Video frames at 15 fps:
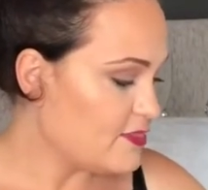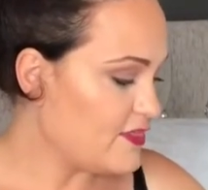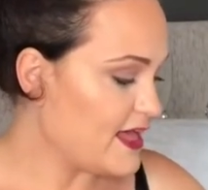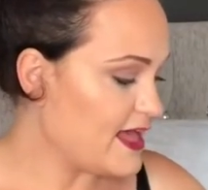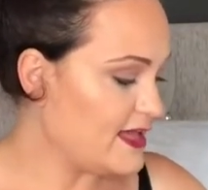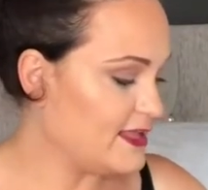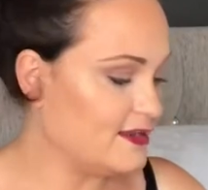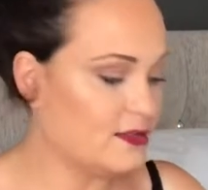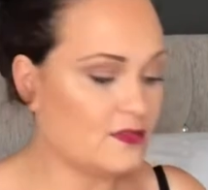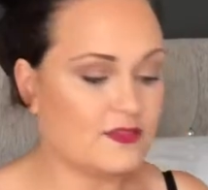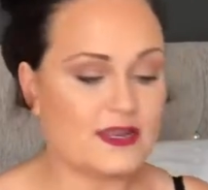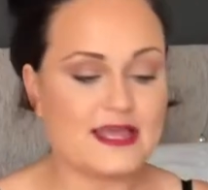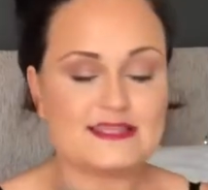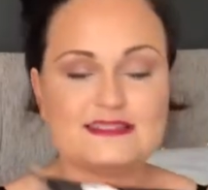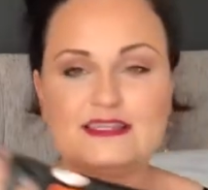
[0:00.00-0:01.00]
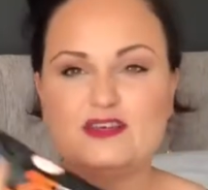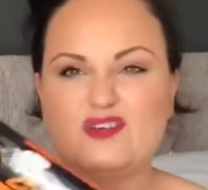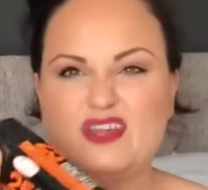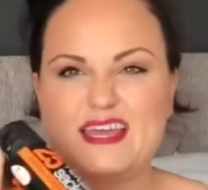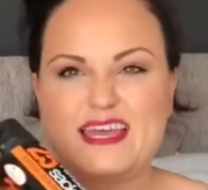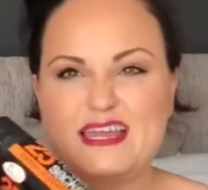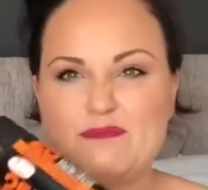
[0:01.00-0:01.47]
Then the last little
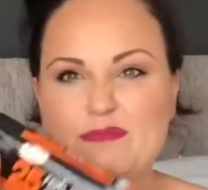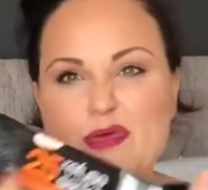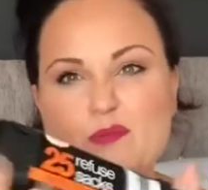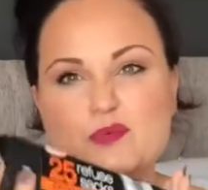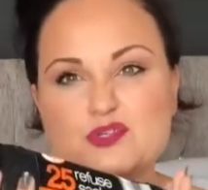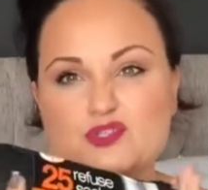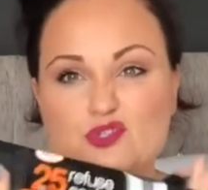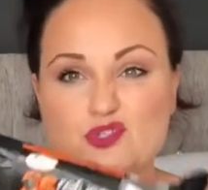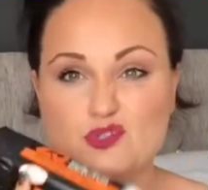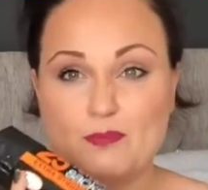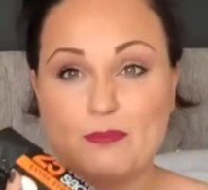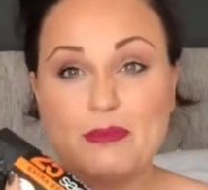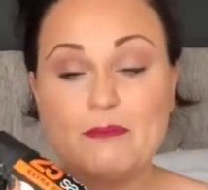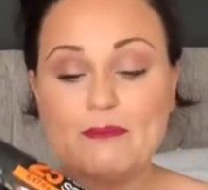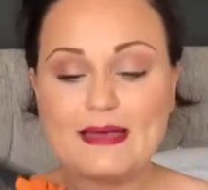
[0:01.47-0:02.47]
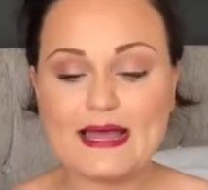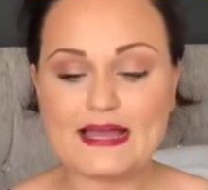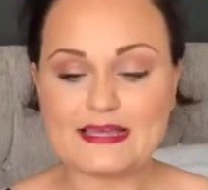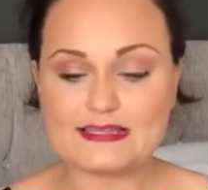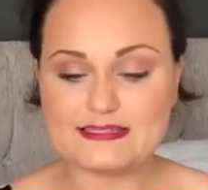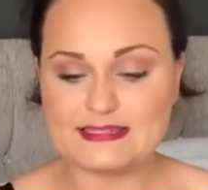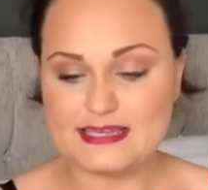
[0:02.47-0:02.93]
cleaning bit was just some bin
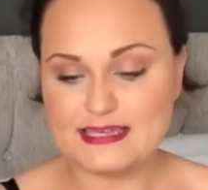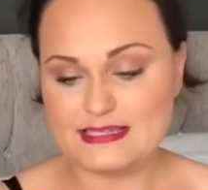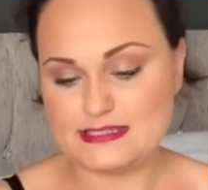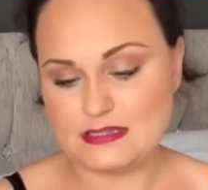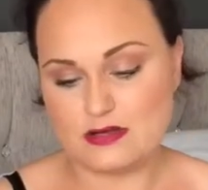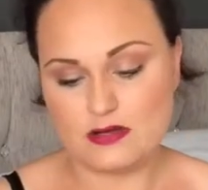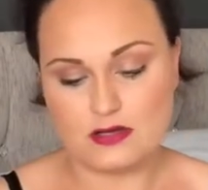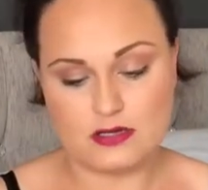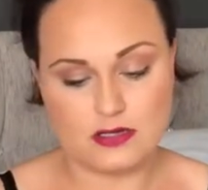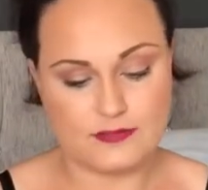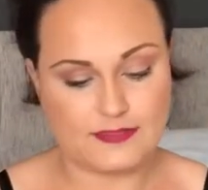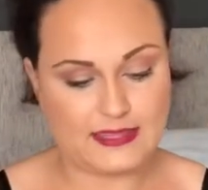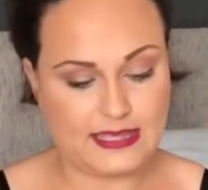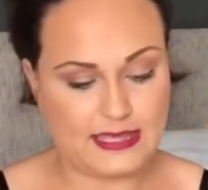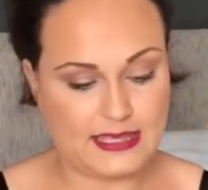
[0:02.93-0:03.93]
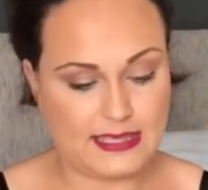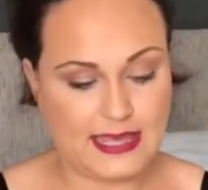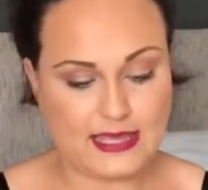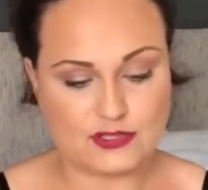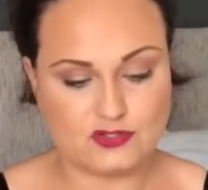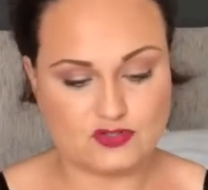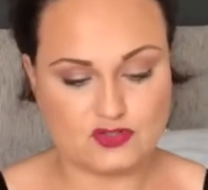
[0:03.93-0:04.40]
bags. These are the
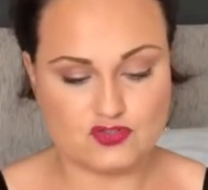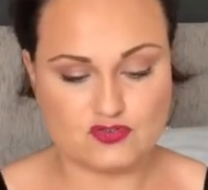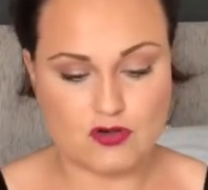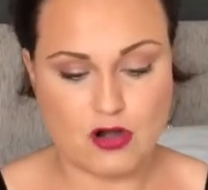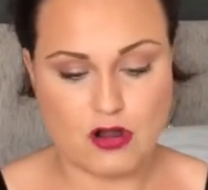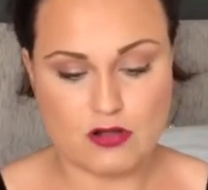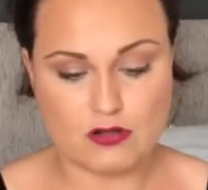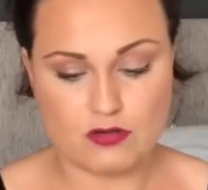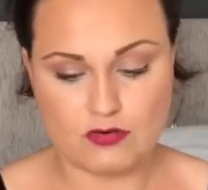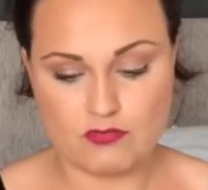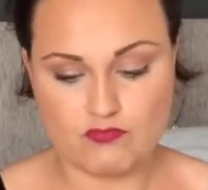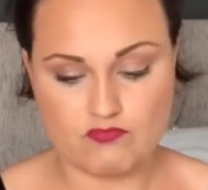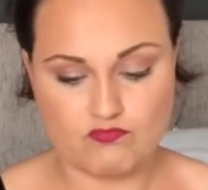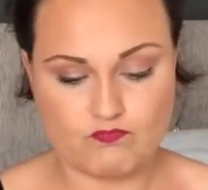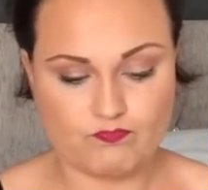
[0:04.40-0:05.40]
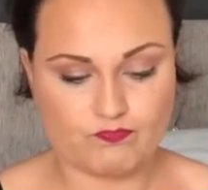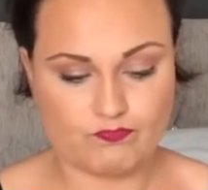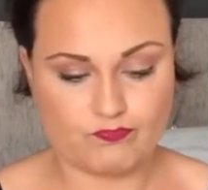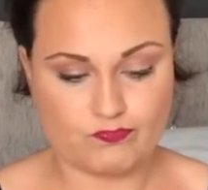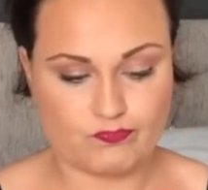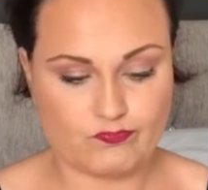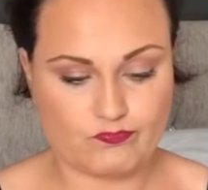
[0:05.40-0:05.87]
extra strong
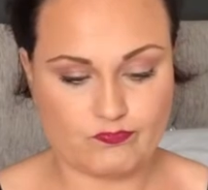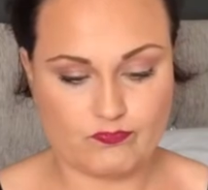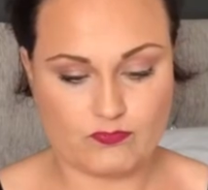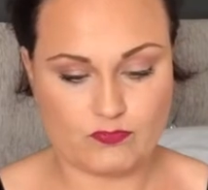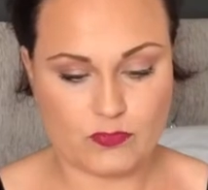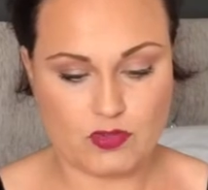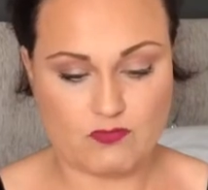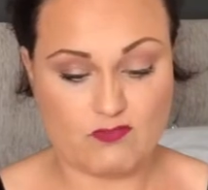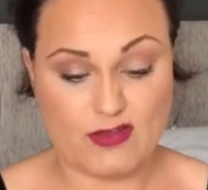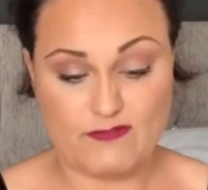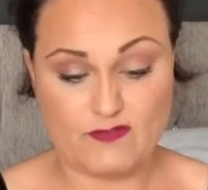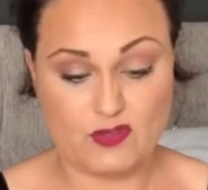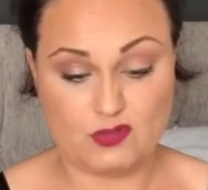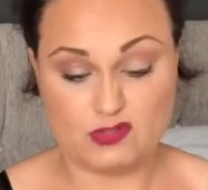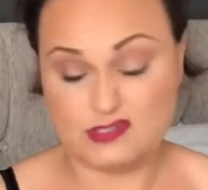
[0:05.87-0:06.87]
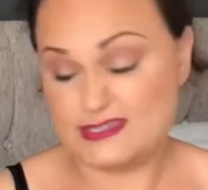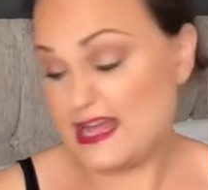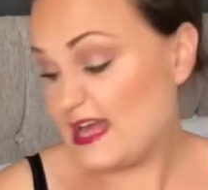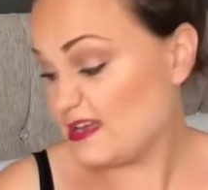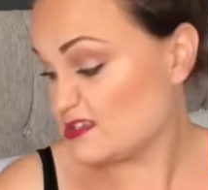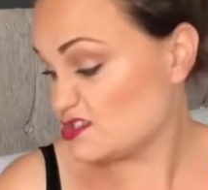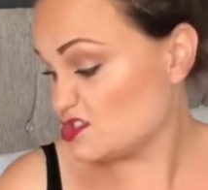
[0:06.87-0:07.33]
refuse
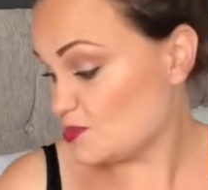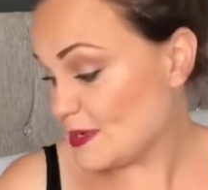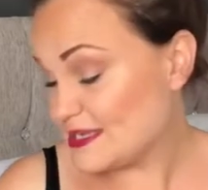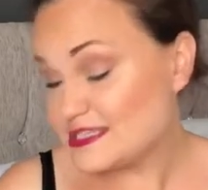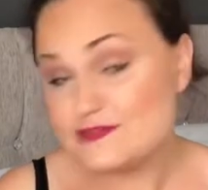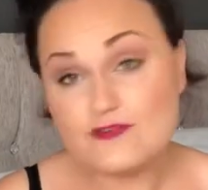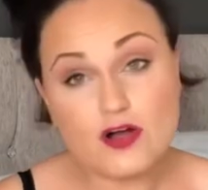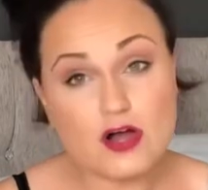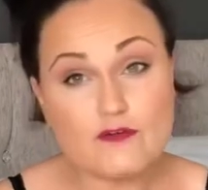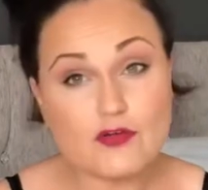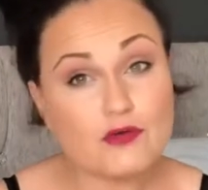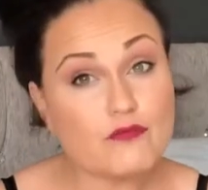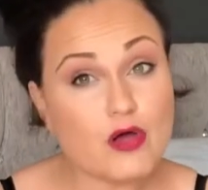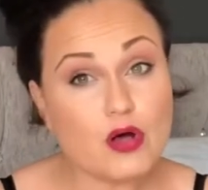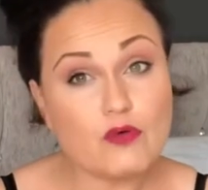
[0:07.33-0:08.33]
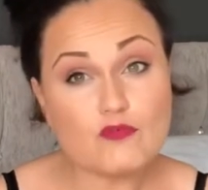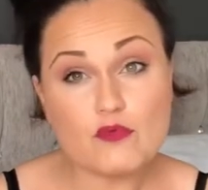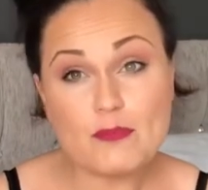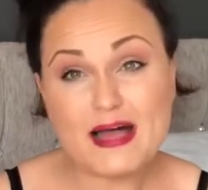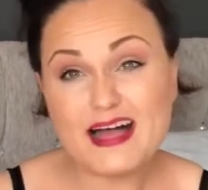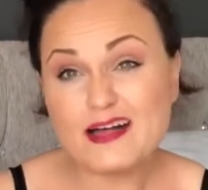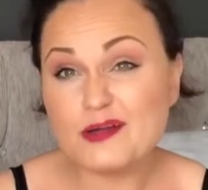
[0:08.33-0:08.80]
sacks, 25 on a roll for
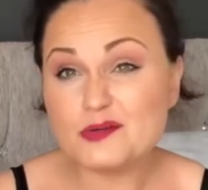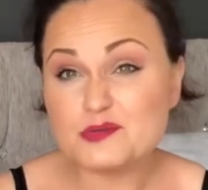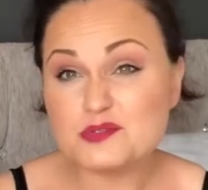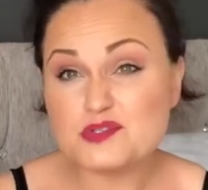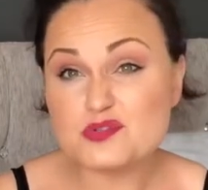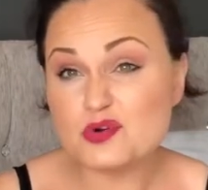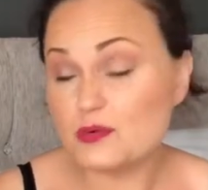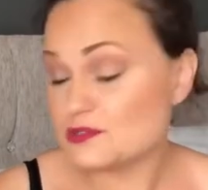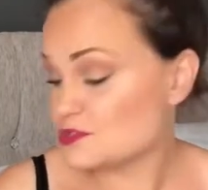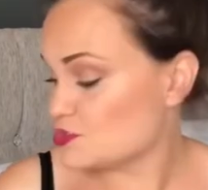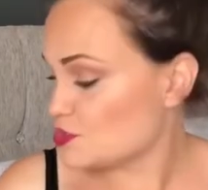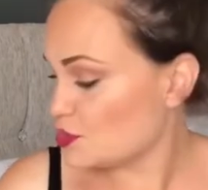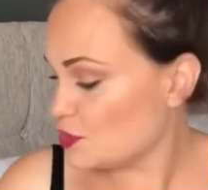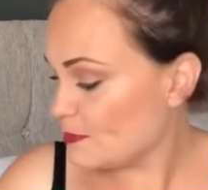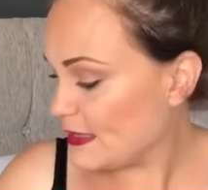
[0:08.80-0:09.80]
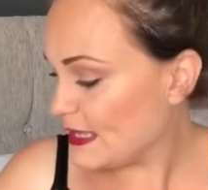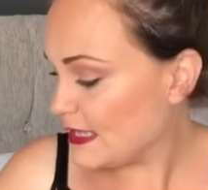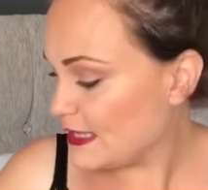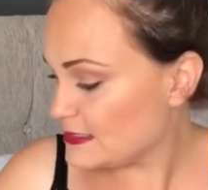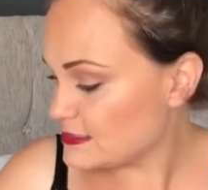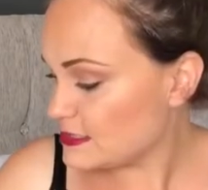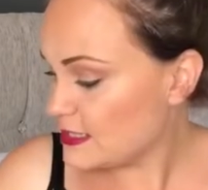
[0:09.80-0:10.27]
a pound, which I thought wasn't too
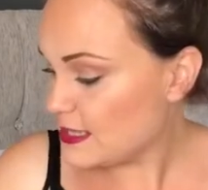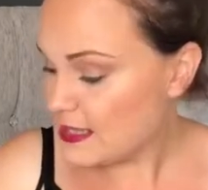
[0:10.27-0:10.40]
bad.